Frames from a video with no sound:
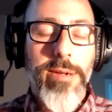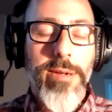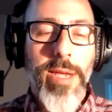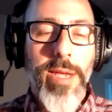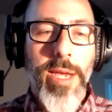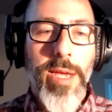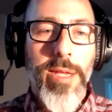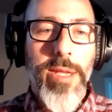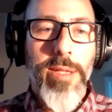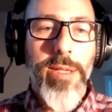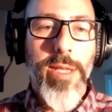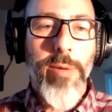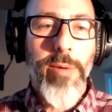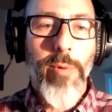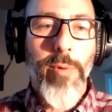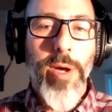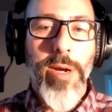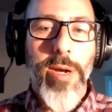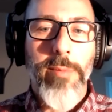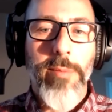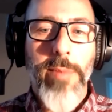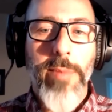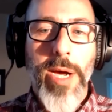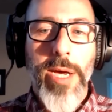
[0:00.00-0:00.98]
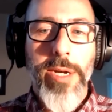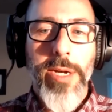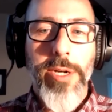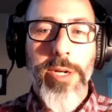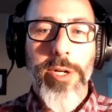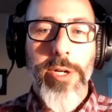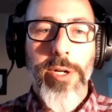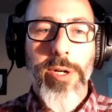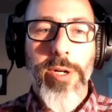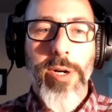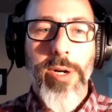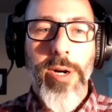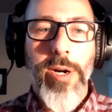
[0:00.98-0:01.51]
and they want to
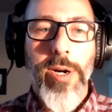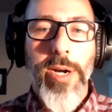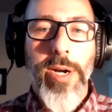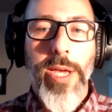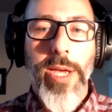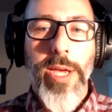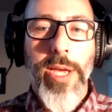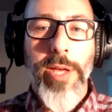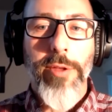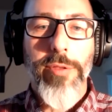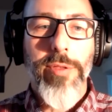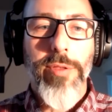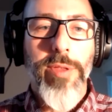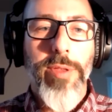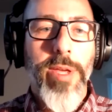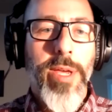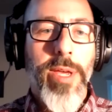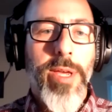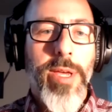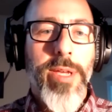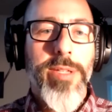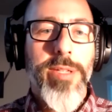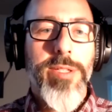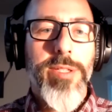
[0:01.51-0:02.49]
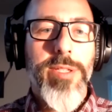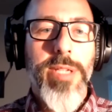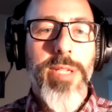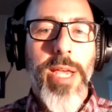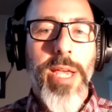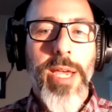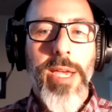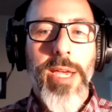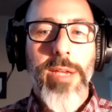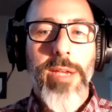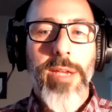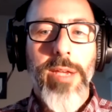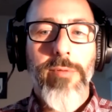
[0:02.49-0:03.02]
monitor our health
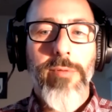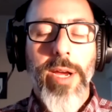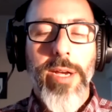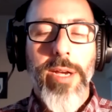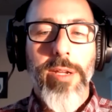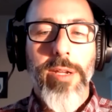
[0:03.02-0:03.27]
state, right?